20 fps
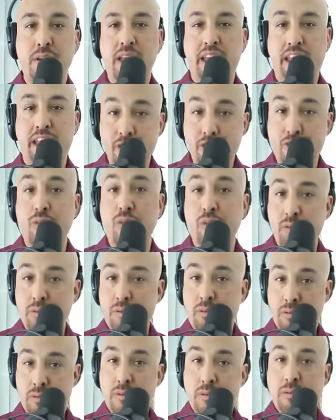
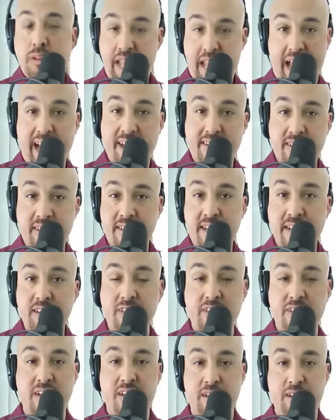injured
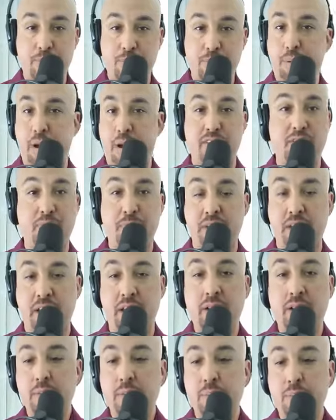athletes to
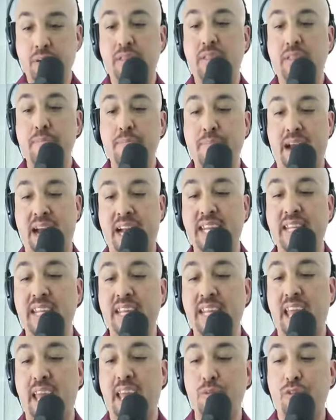possibly put them back in a
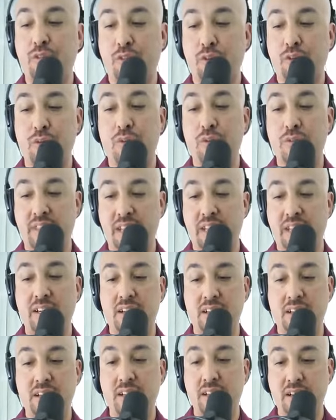game sooner
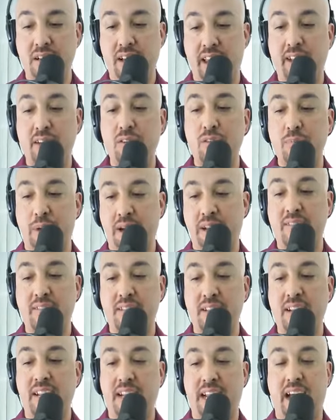than later by
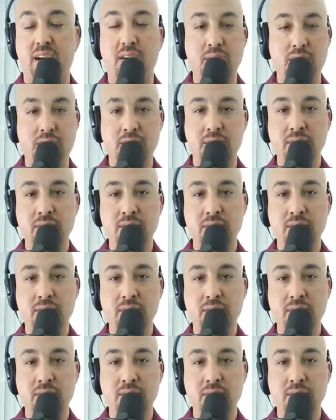sitting out?